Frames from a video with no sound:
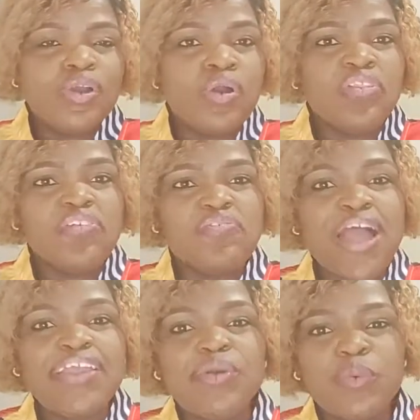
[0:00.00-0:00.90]
Or the
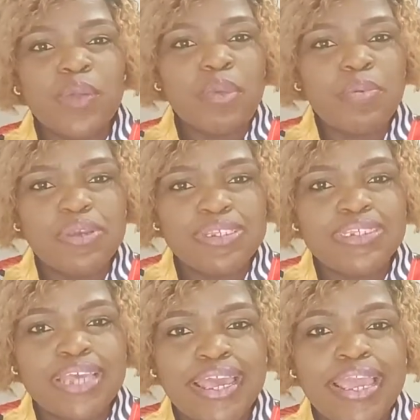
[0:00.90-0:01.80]
final one, people could
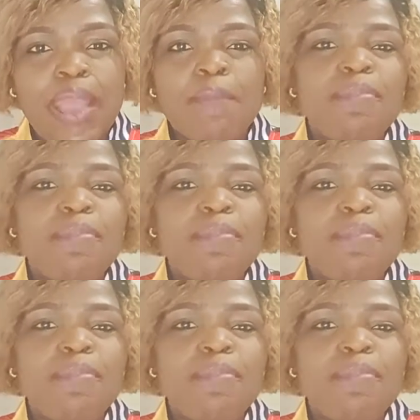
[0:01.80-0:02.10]
say,